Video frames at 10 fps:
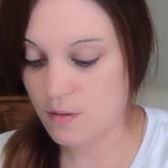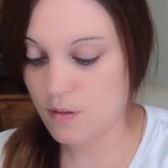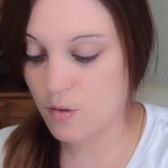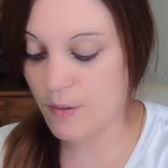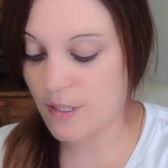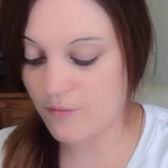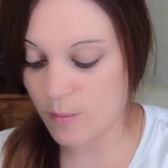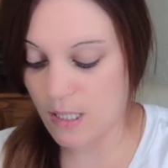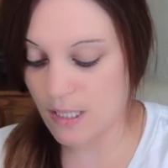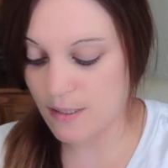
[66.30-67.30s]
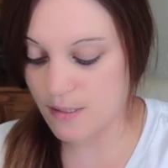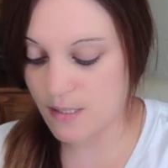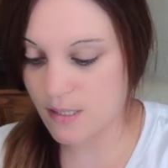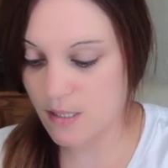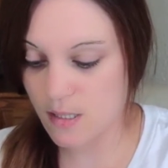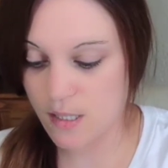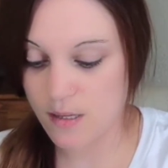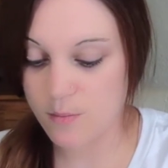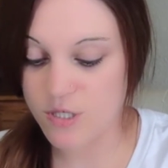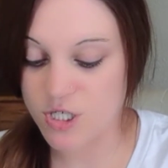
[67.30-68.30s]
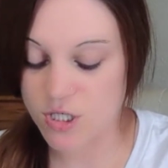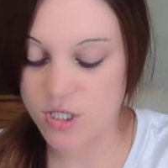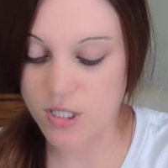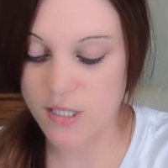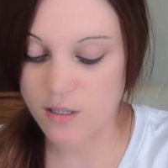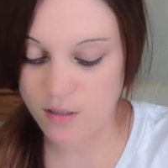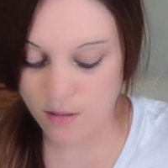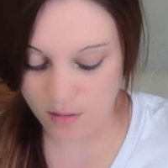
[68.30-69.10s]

Queen of Wands, and the Magician.